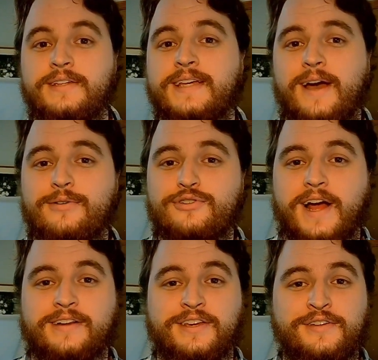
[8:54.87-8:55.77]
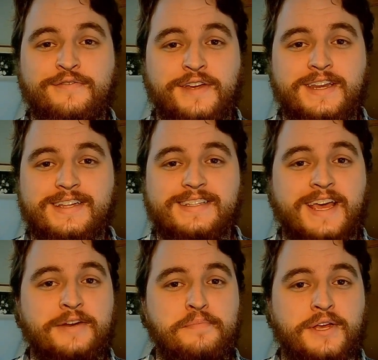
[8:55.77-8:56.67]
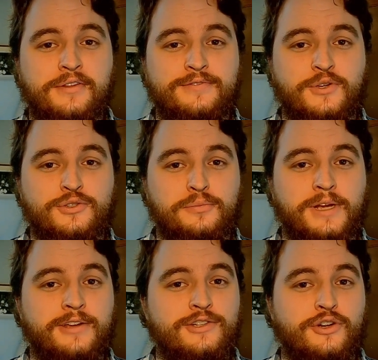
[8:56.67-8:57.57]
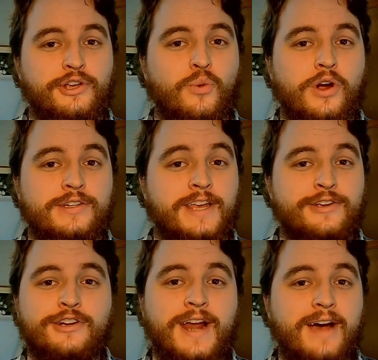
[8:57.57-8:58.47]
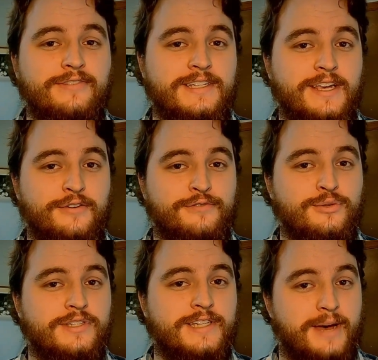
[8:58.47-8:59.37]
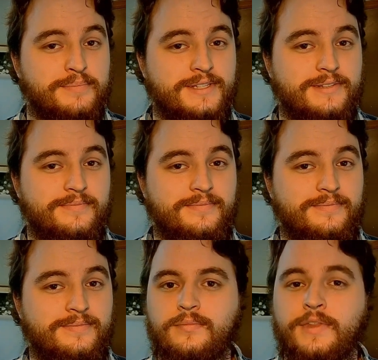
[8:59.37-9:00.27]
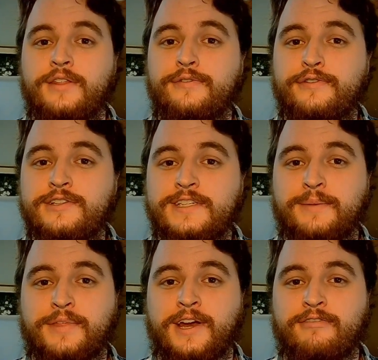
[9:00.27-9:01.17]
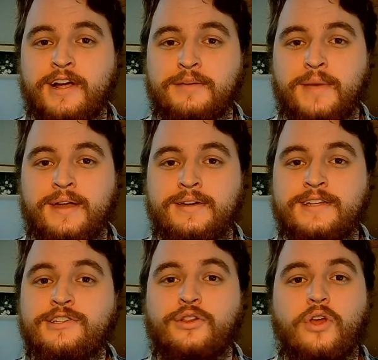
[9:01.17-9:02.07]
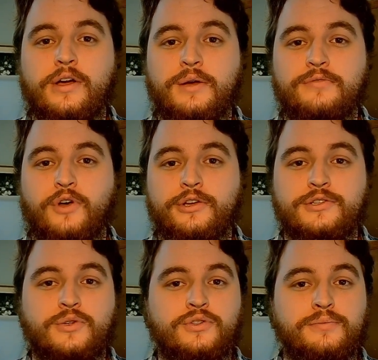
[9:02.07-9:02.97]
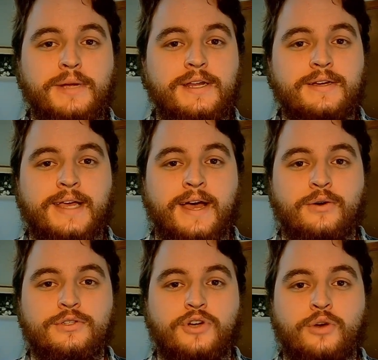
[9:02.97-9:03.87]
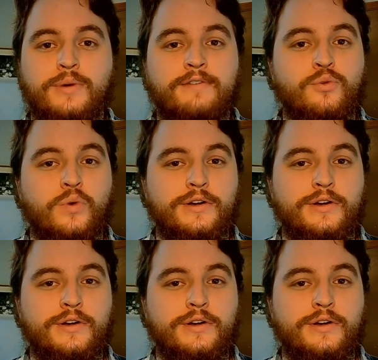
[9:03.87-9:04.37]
To counteract the convenience and appeal of social media during your workday, you're going to have to take a few steps. The first step that I recommend is to log out of all your social media accounts on whatever